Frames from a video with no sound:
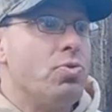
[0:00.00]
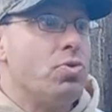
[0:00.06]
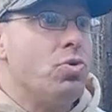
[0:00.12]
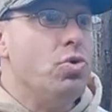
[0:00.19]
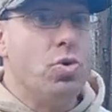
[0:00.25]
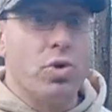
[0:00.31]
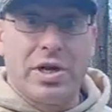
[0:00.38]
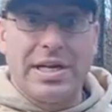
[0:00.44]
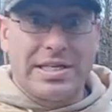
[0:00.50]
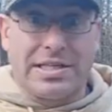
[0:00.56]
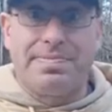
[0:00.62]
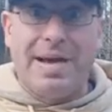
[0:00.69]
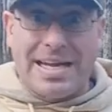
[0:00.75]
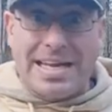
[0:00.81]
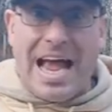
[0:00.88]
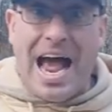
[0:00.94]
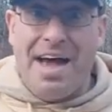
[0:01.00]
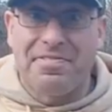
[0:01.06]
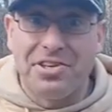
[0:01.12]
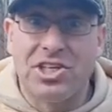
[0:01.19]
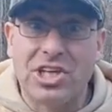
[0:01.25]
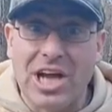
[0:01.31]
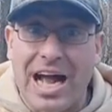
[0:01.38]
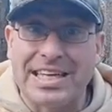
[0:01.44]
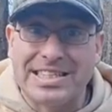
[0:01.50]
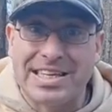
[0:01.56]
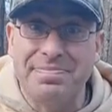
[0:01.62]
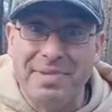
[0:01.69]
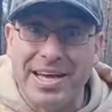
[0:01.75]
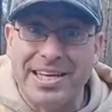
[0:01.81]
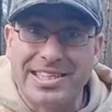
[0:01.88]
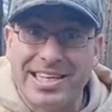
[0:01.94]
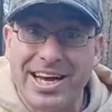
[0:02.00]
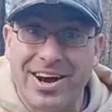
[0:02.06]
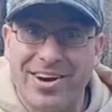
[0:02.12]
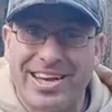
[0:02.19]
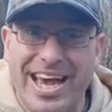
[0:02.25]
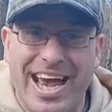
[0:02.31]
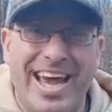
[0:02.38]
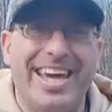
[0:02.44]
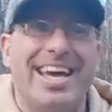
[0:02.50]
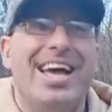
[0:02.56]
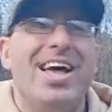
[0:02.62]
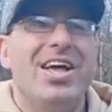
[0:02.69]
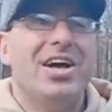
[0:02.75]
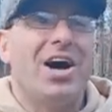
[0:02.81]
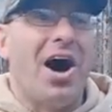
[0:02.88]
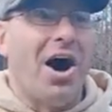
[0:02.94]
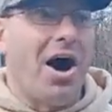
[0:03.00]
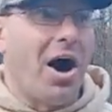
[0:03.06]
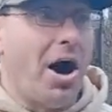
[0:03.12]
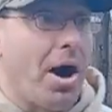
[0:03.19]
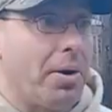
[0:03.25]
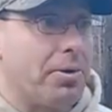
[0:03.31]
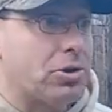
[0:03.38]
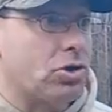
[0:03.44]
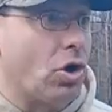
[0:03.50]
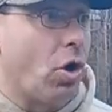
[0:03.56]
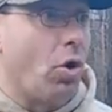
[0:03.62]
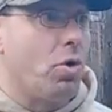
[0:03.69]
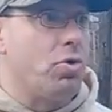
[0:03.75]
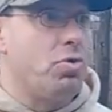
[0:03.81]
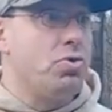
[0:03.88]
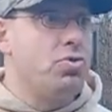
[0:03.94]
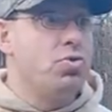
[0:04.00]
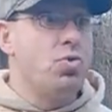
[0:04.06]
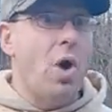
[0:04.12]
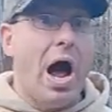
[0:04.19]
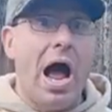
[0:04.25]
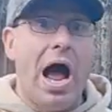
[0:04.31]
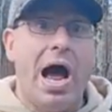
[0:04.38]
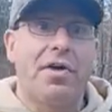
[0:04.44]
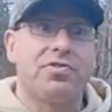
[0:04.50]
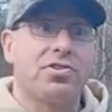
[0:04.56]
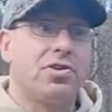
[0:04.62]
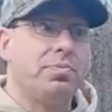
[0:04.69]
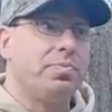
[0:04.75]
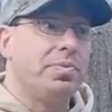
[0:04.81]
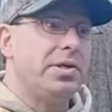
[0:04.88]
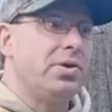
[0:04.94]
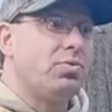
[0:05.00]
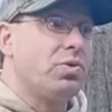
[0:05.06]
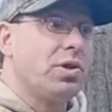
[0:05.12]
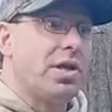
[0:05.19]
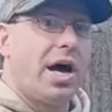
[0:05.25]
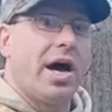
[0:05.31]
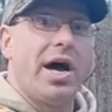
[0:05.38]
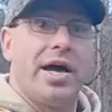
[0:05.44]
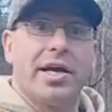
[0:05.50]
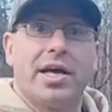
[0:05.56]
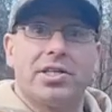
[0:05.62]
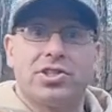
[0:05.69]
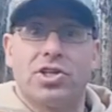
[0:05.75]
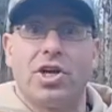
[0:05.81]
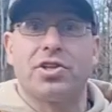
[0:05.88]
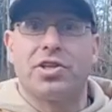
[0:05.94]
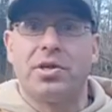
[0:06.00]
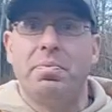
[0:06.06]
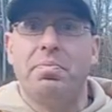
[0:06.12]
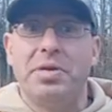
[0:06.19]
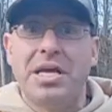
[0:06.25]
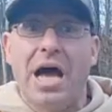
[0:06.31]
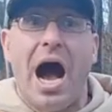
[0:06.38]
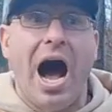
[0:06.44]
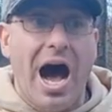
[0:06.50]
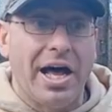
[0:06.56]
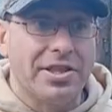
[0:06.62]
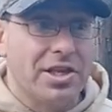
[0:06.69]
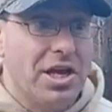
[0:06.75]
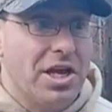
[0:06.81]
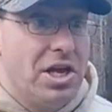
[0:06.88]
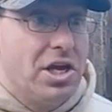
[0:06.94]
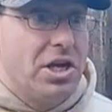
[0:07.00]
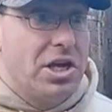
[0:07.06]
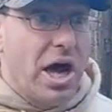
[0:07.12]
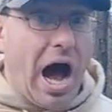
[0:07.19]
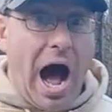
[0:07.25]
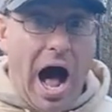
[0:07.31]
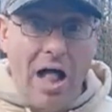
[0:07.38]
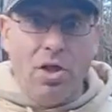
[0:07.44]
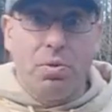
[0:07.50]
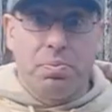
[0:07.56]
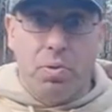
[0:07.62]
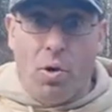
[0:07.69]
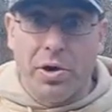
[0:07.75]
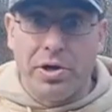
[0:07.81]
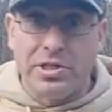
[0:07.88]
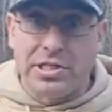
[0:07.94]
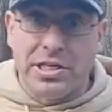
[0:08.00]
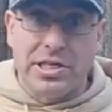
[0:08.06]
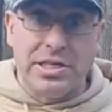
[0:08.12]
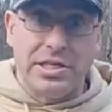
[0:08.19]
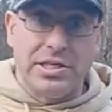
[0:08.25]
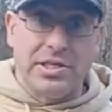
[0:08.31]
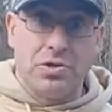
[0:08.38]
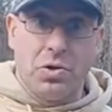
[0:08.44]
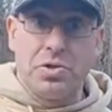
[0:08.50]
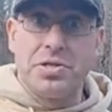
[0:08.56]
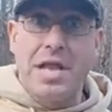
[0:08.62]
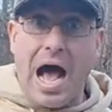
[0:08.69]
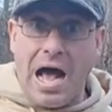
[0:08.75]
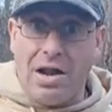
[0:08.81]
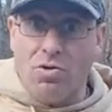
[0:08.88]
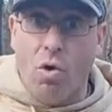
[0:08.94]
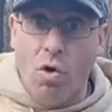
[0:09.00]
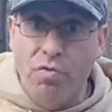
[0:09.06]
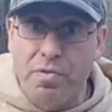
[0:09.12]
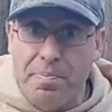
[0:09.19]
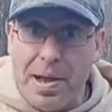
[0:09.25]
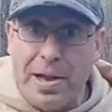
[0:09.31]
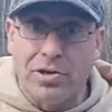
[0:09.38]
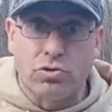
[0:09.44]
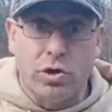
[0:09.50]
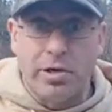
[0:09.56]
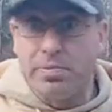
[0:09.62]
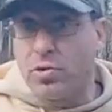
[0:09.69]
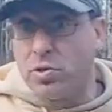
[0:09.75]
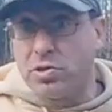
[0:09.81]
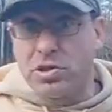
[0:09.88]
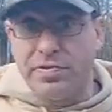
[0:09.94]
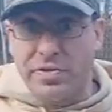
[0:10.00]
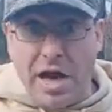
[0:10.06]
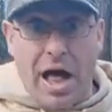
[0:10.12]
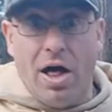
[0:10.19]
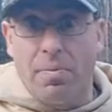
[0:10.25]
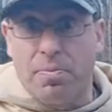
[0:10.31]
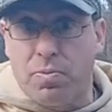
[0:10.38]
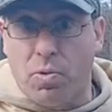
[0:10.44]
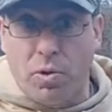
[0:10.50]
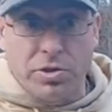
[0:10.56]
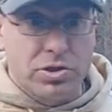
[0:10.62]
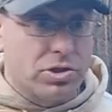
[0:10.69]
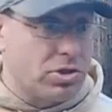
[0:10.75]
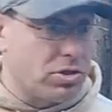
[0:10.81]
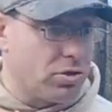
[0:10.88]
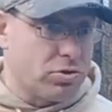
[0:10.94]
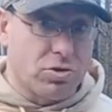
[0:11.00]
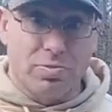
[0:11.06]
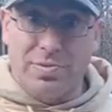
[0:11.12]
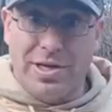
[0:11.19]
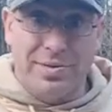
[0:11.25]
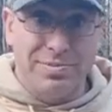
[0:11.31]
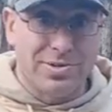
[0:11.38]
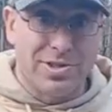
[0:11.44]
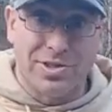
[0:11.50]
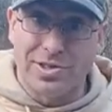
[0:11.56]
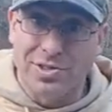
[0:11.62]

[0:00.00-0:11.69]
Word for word: you can expect half your shots to miss, okay? So you have to be relying on something beyond hollow points, not over penetrating, because even hollow points, sometimes they